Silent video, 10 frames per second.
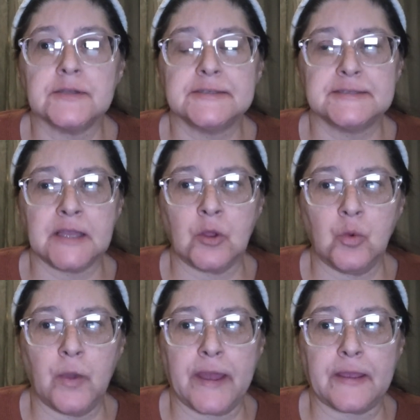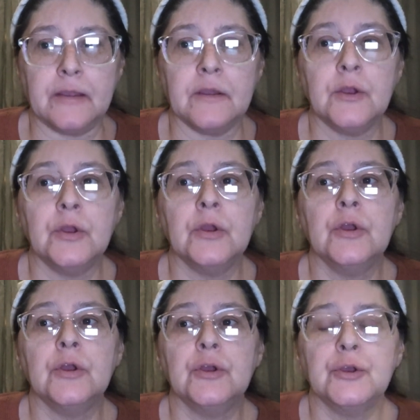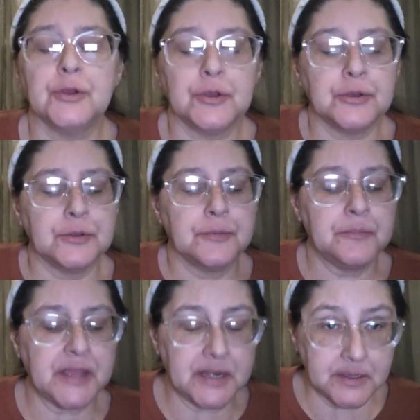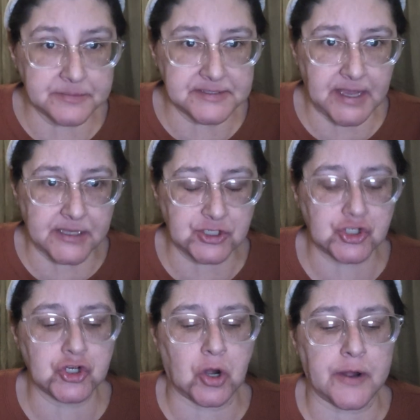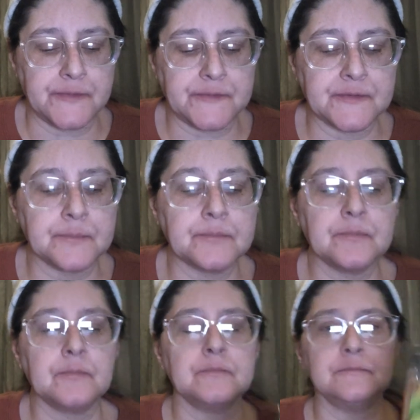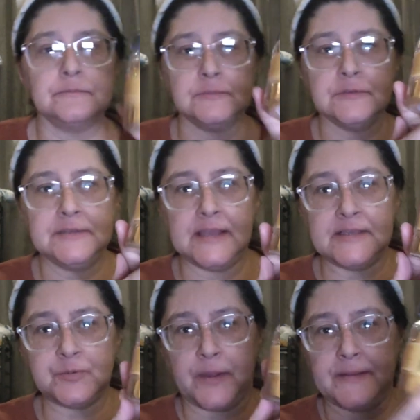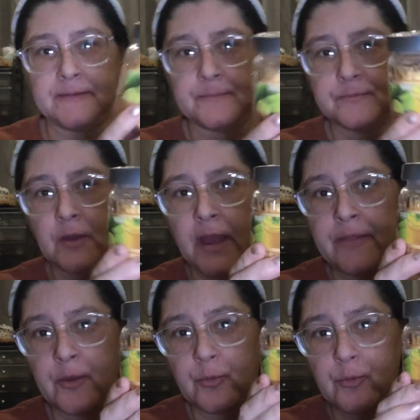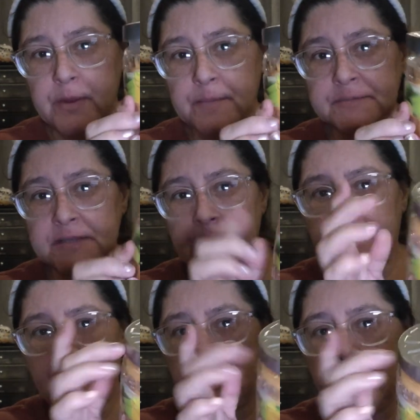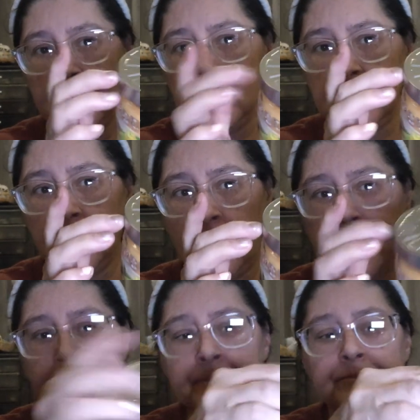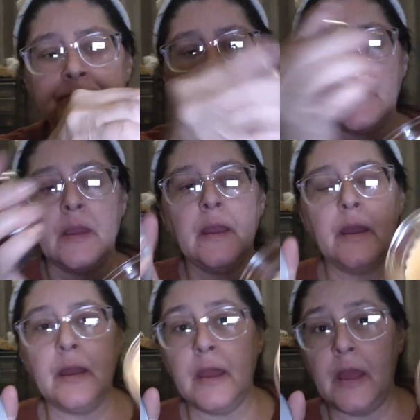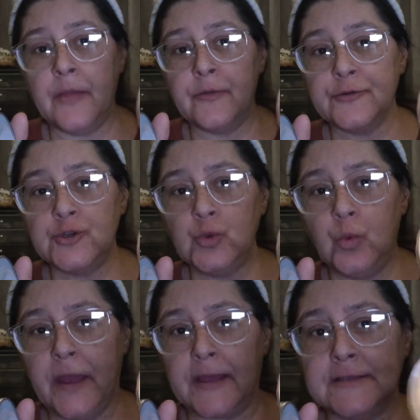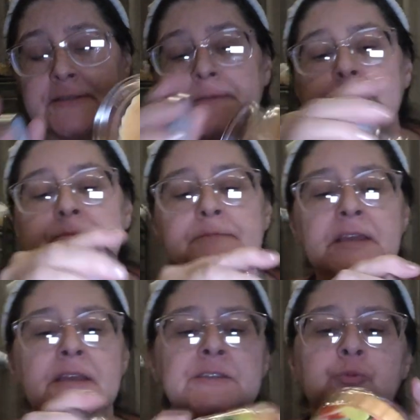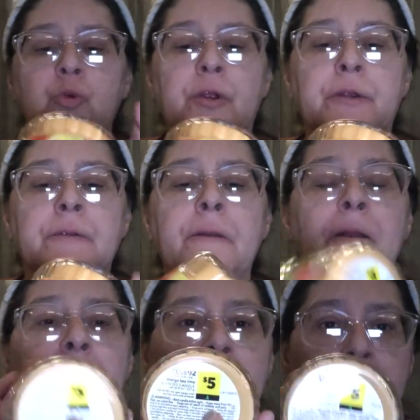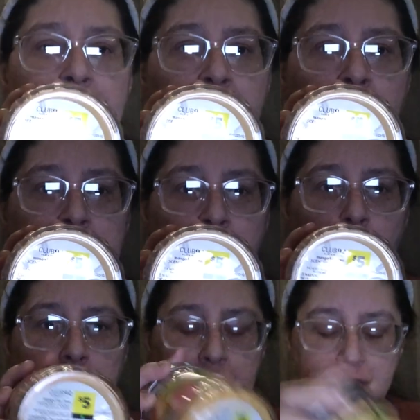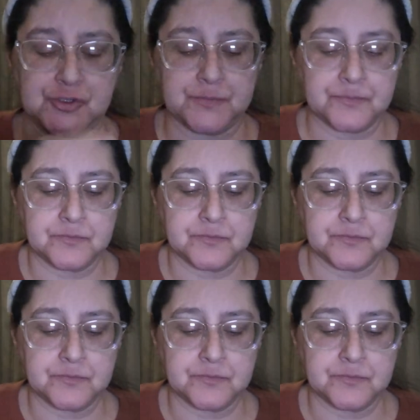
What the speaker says: Single wick. Medium-sized jars, these ones, and they're ribbed, and they have a metal lid on them, and they're 2 wicks. These were $5.